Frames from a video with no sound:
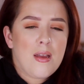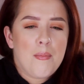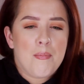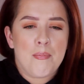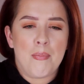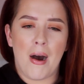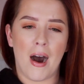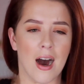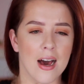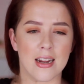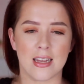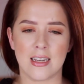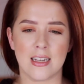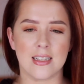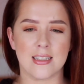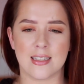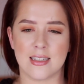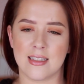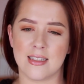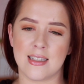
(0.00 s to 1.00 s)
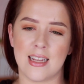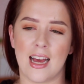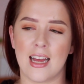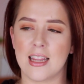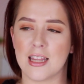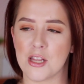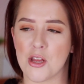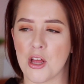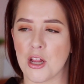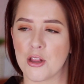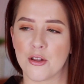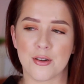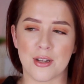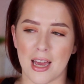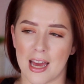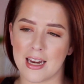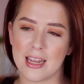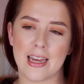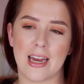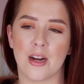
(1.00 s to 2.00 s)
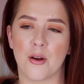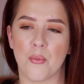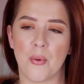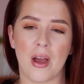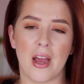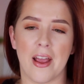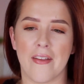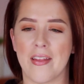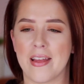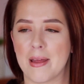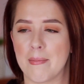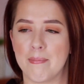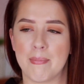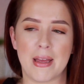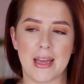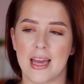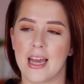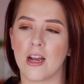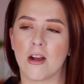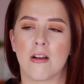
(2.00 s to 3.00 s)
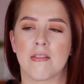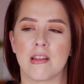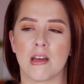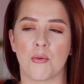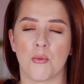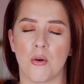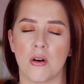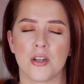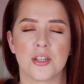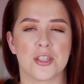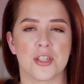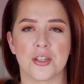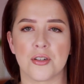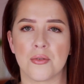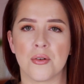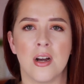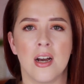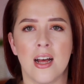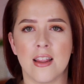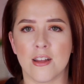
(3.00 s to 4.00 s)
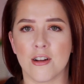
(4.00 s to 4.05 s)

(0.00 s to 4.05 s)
bodies, and that they look any kind of way. They can be hairy if they want to.